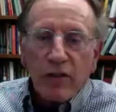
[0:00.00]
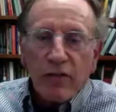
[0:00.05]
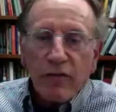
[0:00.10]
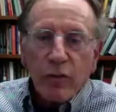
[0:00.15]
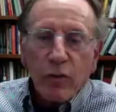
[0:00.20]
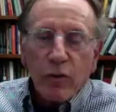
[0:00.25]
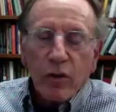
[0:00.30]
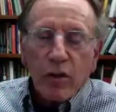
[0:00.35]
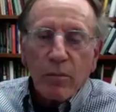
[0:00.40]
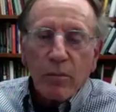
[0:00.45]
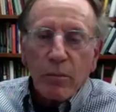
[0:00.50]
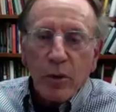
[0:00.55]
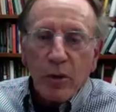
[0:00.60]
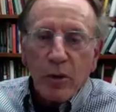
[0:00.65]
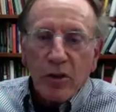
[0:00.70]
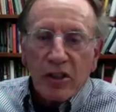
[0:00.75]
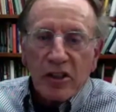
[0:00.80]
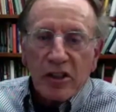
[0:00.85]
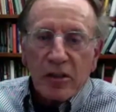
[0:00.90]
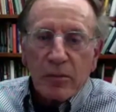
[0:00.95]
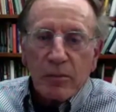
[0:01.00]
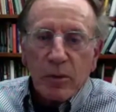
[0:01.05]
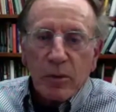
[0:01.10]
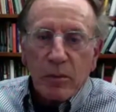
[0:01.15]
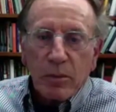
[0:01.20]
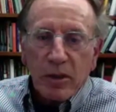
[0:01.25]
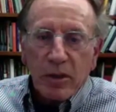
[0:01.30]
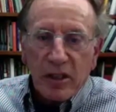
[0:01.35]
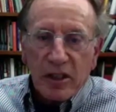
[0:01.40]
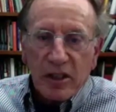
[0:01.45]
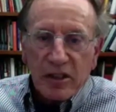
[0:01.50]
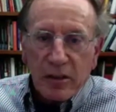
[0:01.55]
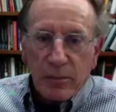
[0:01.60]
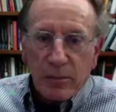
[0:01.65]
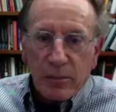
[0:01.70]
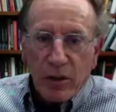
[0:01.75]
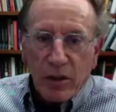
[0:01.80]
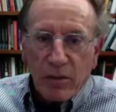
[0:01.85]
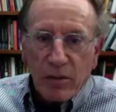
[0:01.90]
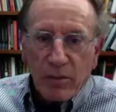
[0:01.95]
for municipal police
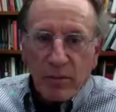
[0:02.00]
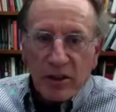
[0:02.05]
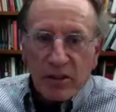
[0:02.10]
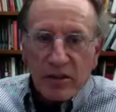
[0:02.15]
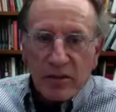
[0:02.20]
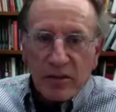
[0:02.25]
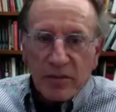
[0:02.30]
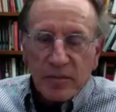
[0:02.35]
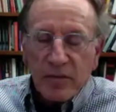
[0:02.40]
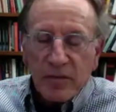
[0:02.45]
departments.